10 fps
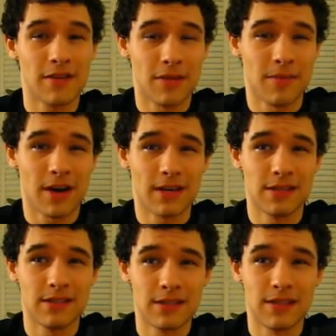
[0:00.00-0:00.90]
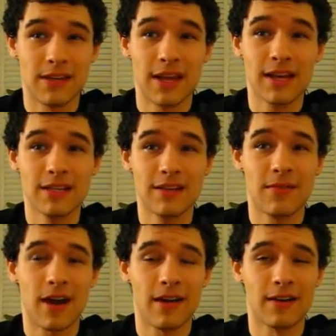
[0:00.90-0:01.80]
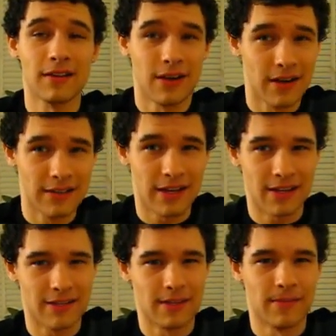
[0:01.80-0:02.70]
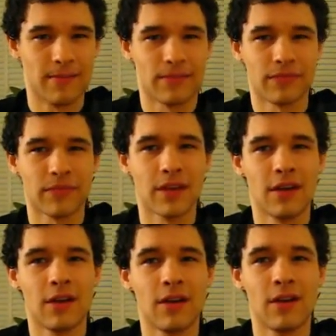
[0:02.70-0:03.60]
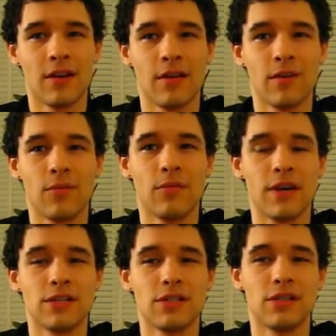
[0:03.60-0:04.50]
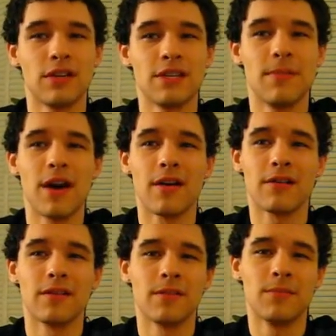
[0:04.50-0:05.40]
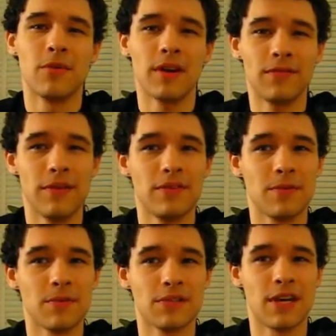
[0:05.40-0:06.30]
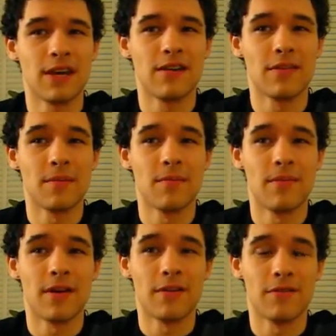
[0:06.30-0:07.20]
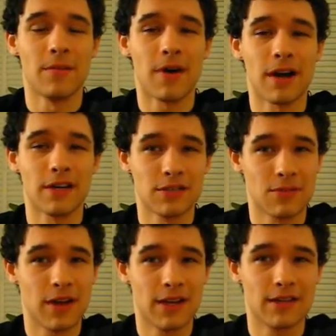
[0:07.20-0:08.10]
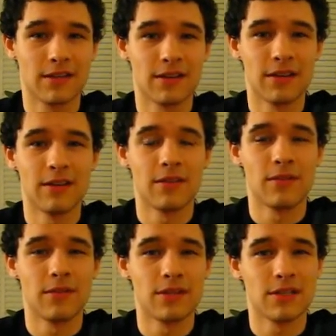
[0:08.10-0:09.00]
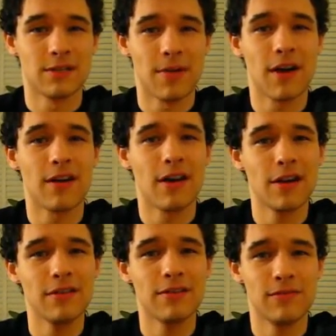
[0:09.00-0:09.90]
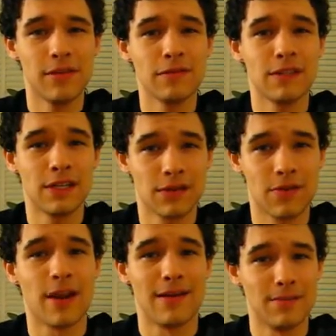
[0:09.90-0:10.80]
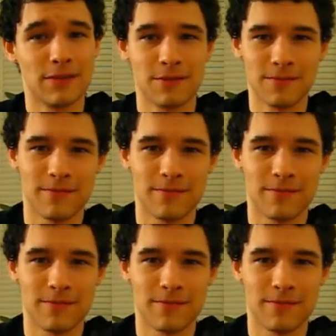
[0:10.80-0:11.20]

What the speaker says: of the body's negative ion content, which is about 0.15% of the body's weight, which is about 115 grams.